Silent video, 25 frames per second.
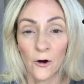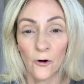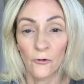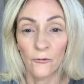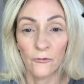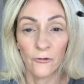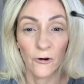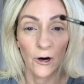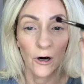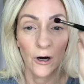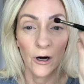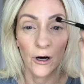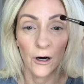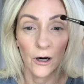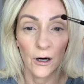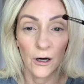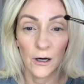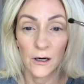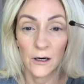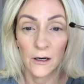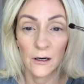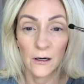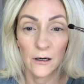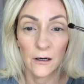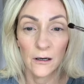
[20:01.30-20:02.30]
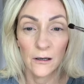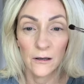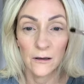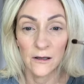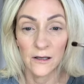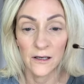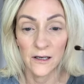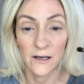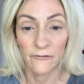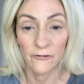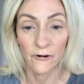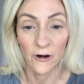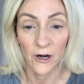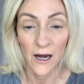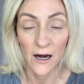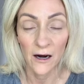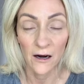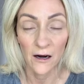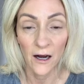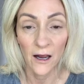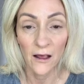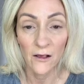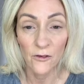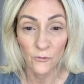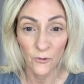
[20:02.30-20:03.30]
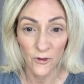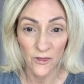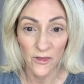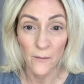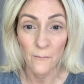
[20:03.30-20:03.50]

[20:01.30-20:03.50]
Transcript: over the different areas with